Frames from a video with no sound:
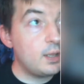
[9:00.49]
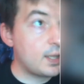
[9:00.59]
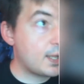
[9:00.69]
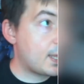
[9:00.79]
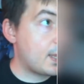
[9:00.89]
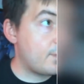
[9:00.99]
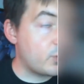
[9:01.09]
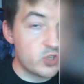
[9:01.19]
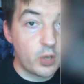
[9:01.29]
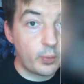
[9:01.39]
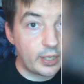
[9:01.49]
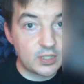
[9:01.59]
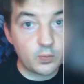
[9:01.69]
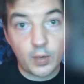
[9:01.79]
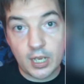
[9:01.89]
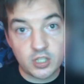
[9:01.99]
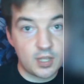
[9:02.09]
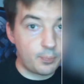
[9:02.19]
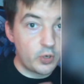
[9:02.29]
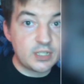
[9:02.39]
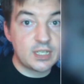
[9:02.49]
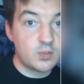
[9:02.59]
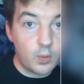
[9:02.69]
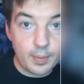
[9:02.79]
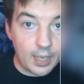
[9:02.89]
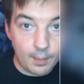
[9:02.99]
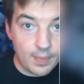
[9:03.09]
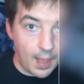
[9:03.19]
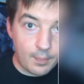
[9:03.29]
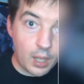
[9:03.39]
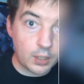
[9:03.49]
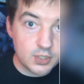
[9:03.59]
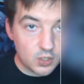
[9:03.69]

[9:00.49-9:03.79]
If there's no one else in range, the Priestess will become that model, so be